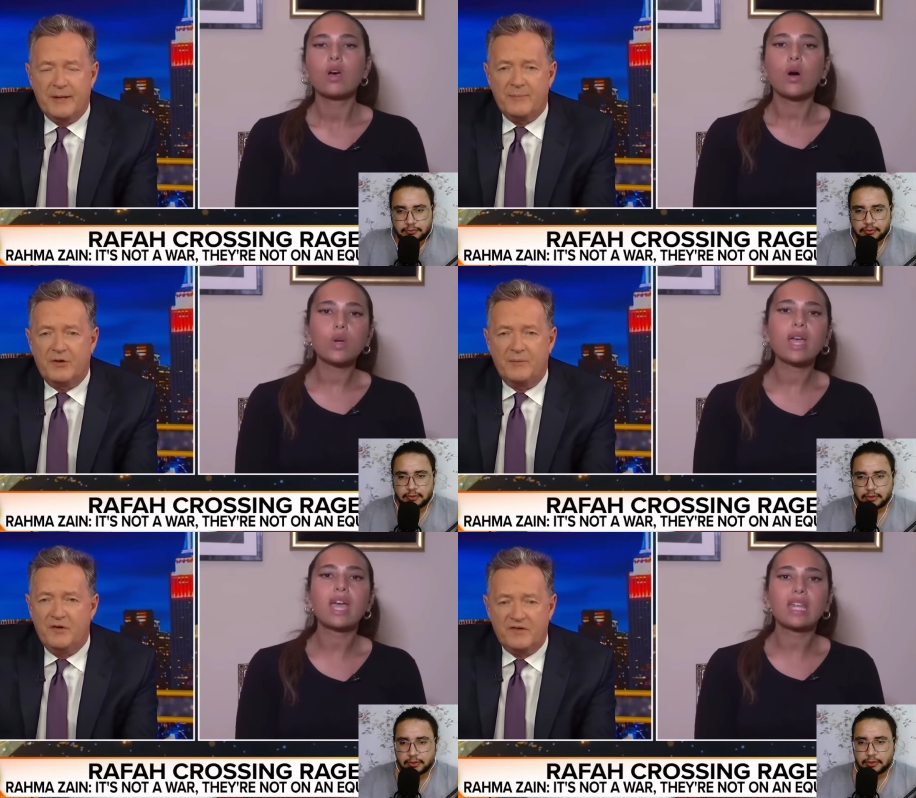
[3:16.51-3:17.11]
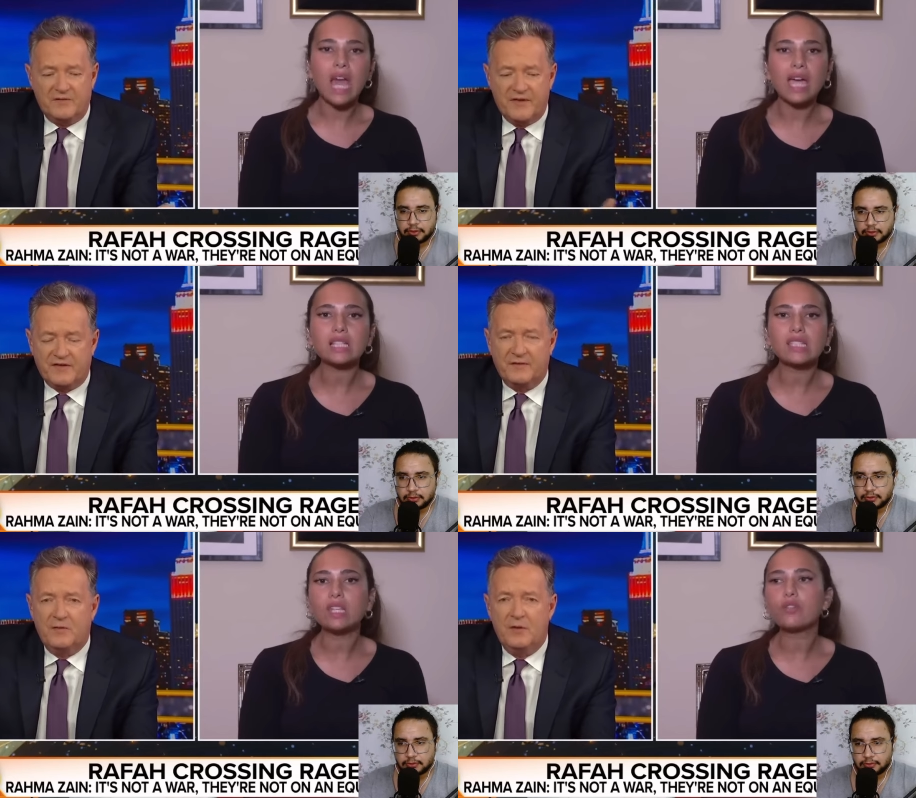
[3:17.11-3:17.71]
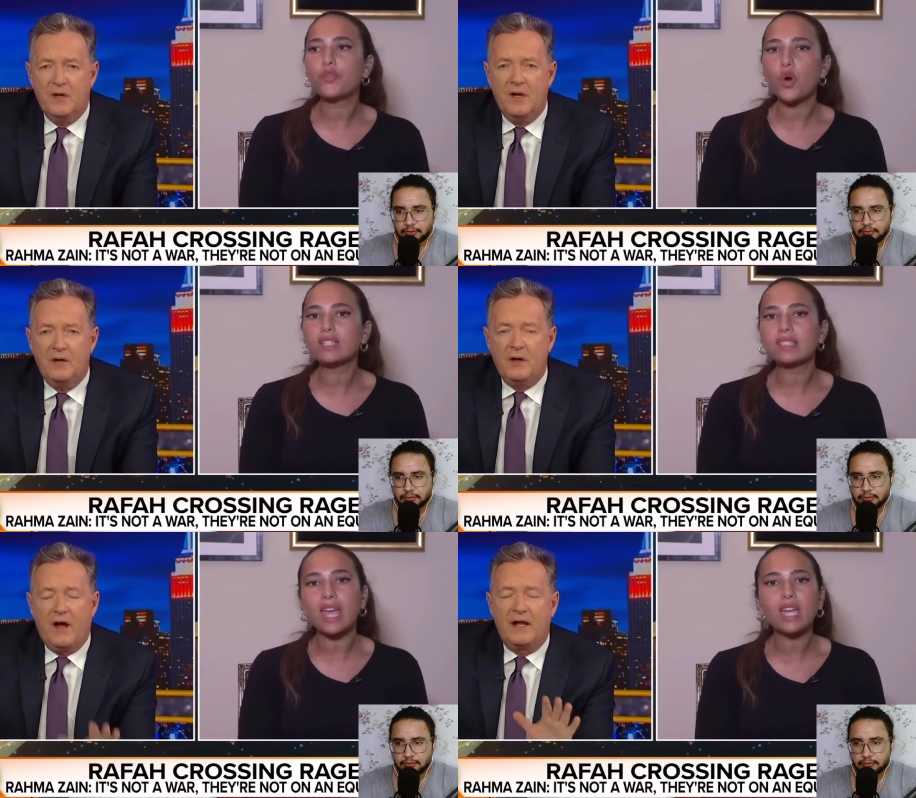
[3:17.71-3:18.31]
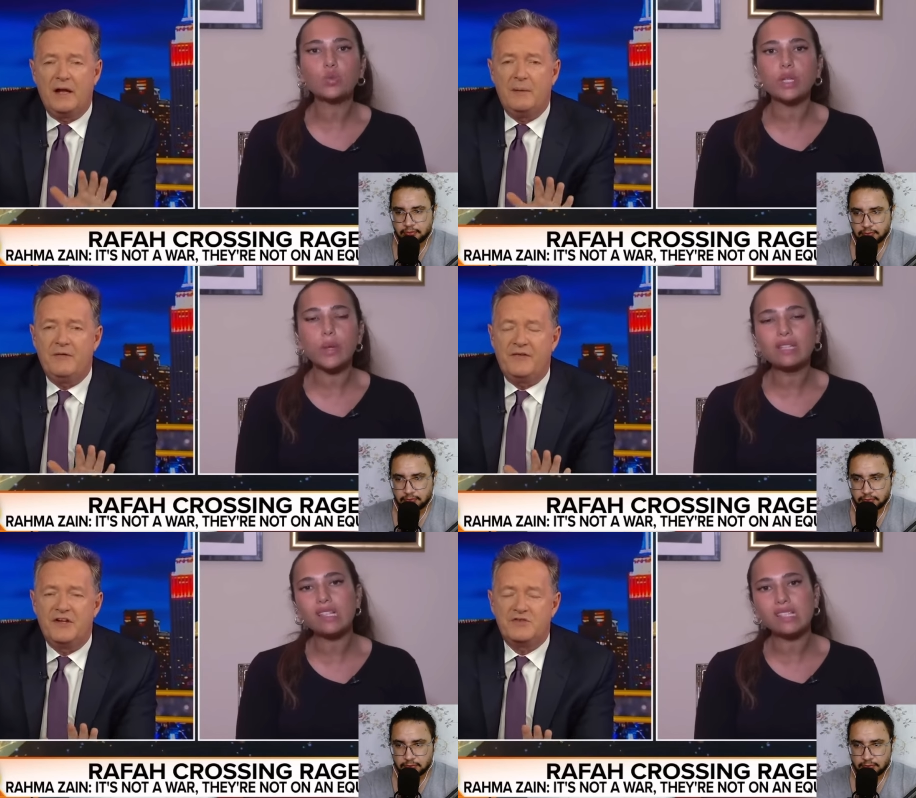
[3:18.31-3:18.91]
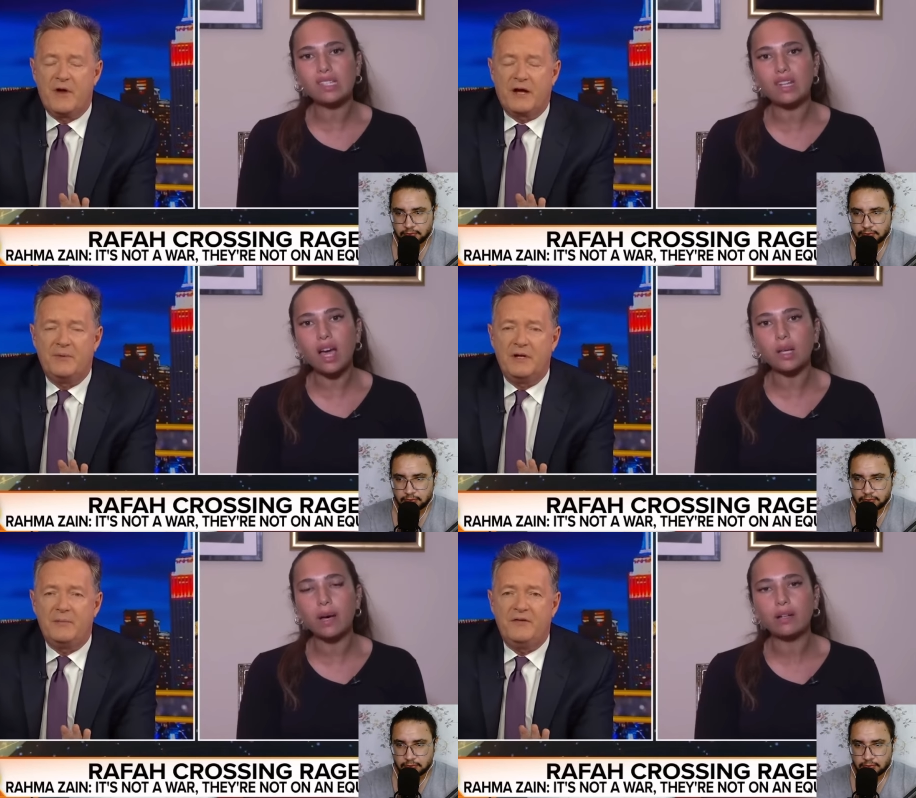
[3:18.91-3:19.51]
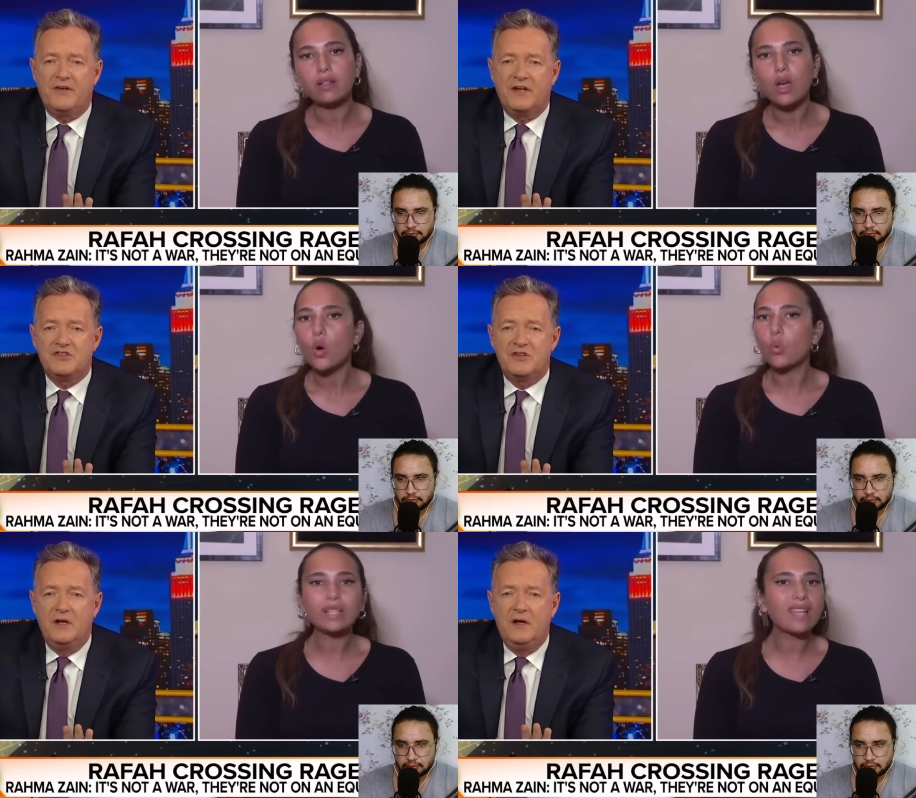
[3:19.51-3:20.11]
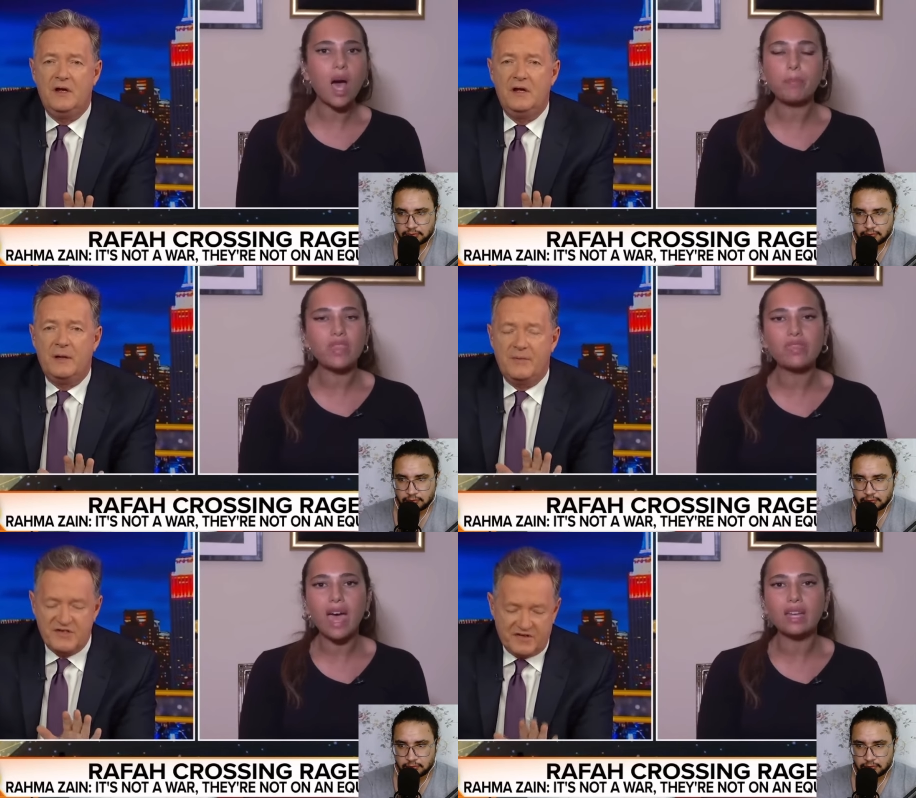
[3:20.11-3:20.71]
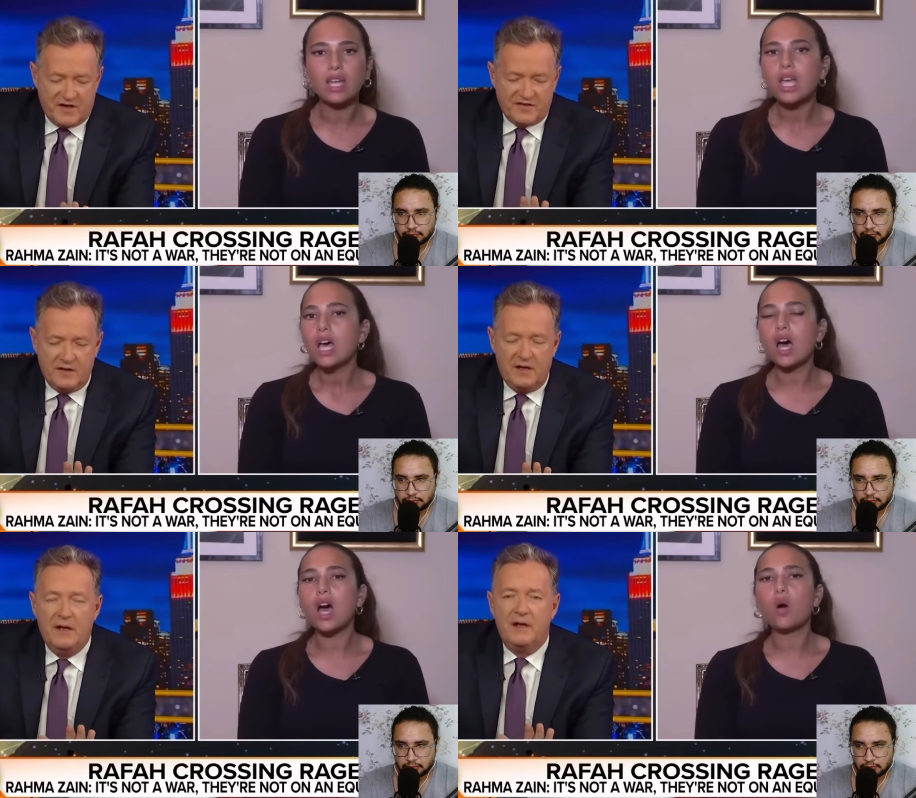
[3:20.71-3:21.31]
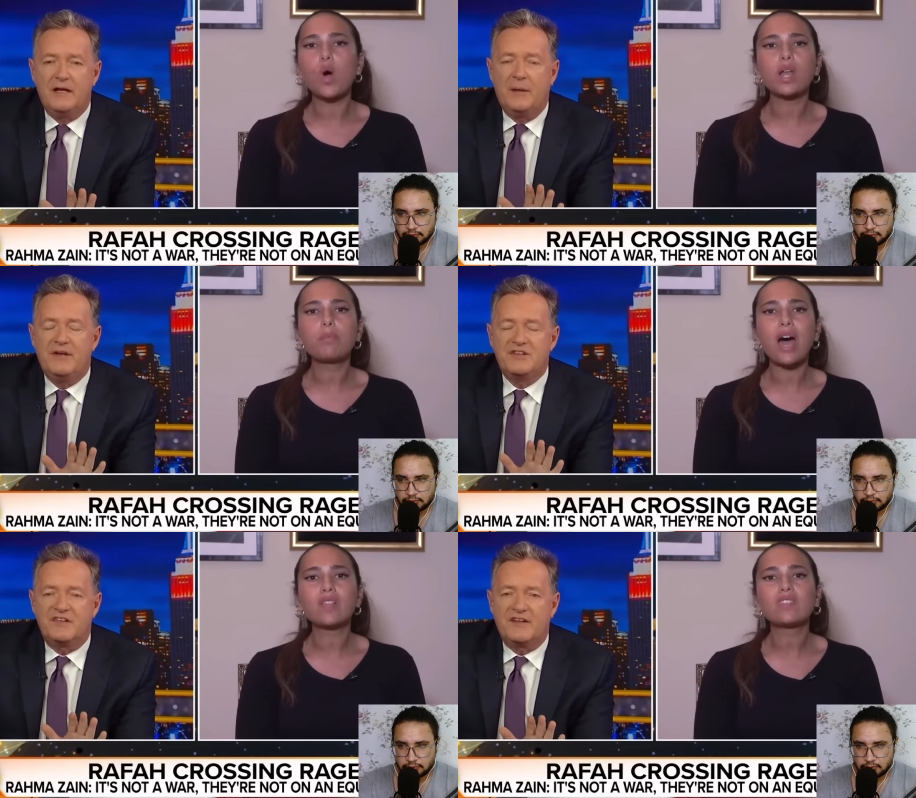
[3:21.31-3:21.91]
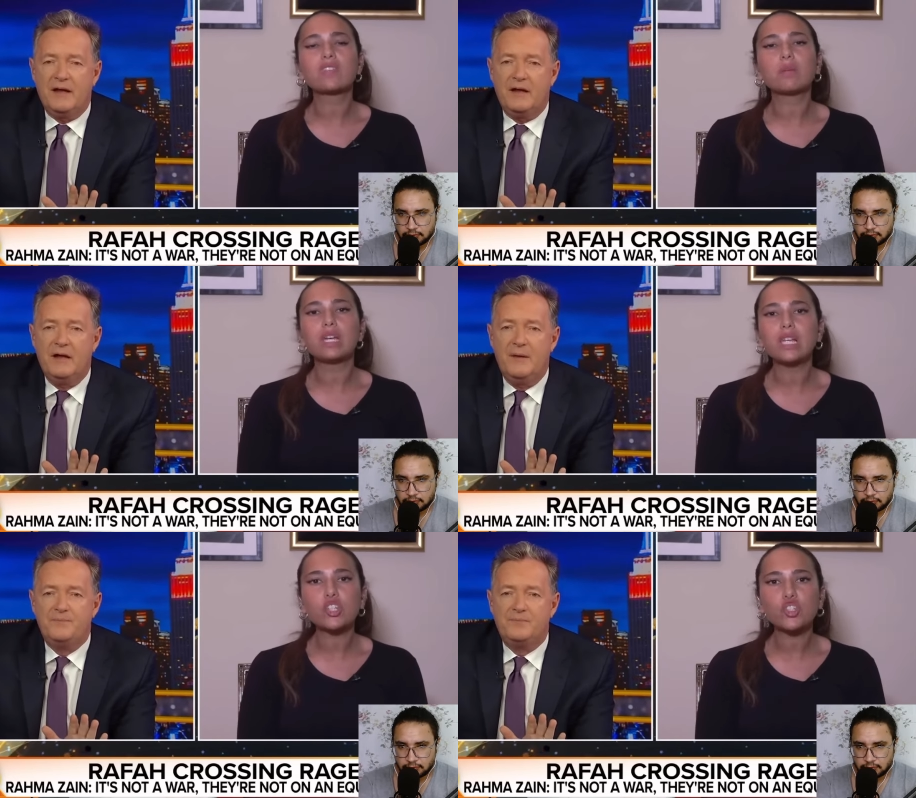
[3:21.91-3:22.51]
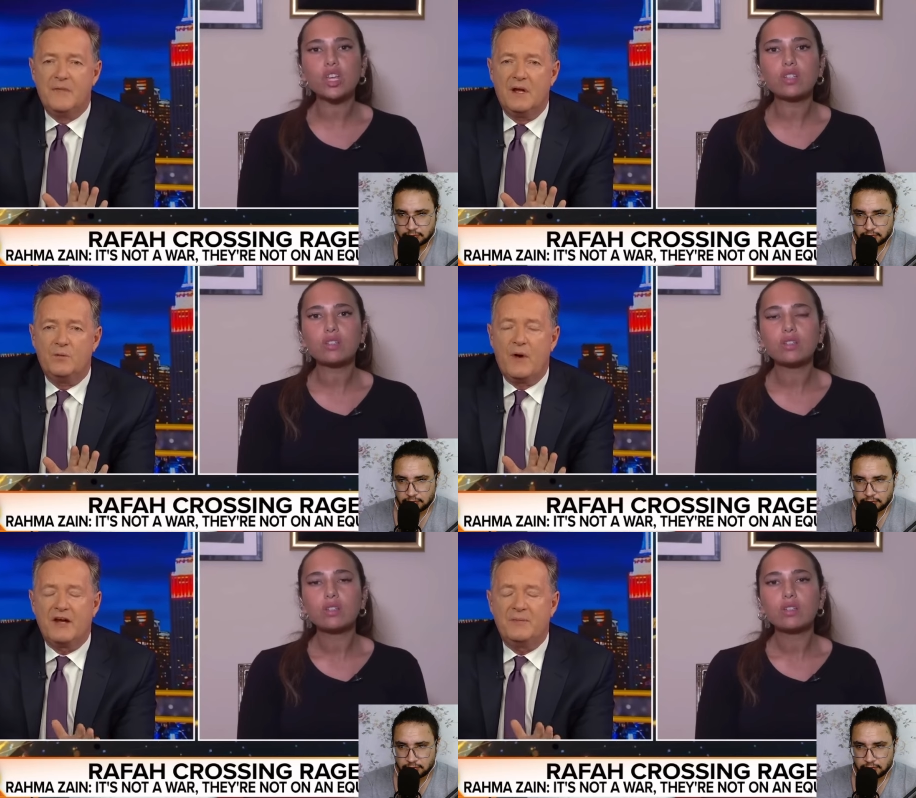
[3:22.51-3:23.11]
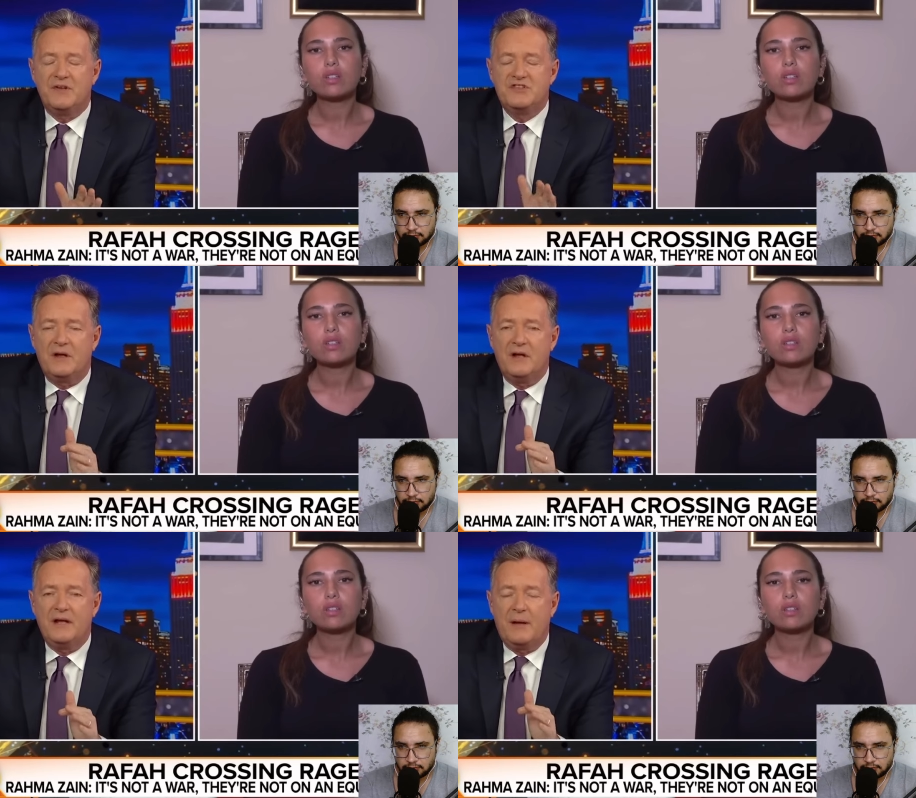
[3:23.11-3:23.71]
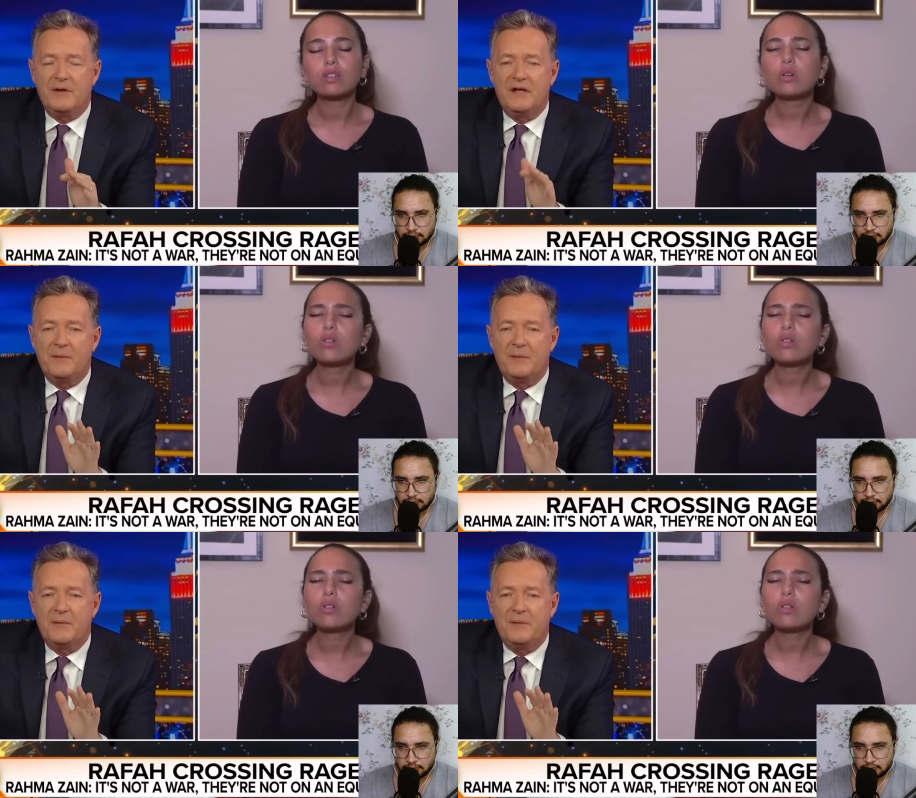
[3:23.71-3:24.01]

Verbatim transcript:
Speaker 1: people okay, at a music in festival. 1948, no, let me finish, Rahma. Let me finish.
Speaker 2: What's happened? Let me just then? ask. Uh, let me just say. The militia.
Speaker 1: Rahma, let me,